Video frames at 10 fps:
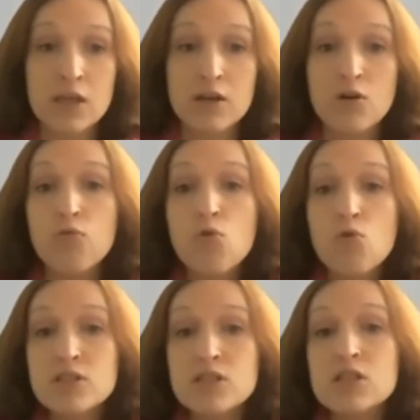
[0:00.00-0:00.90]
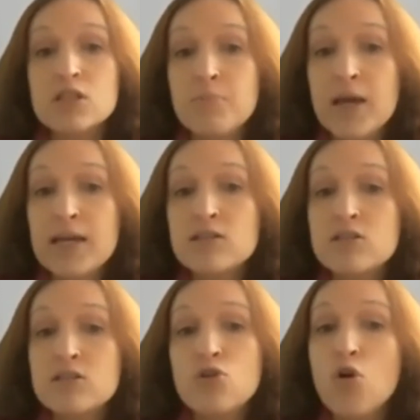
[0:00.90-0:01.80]
Of course, it makes
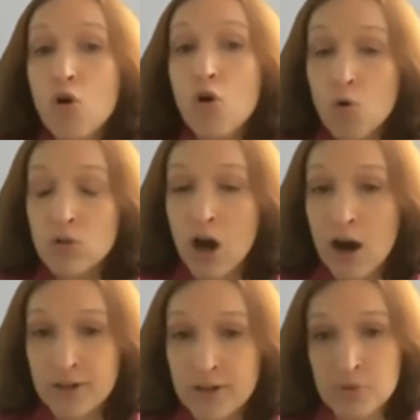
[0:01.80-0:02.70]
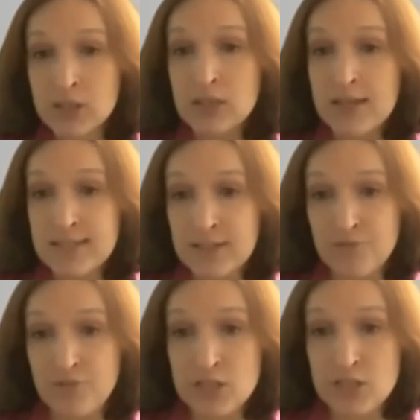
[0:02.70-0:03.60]
your whole argument less
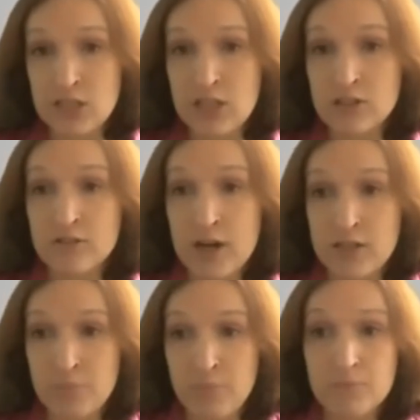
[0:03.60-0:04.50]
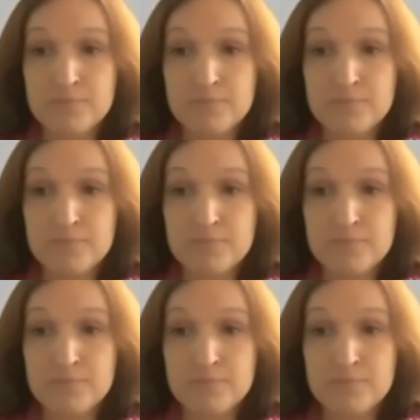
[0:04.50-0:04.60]
convincing and credible.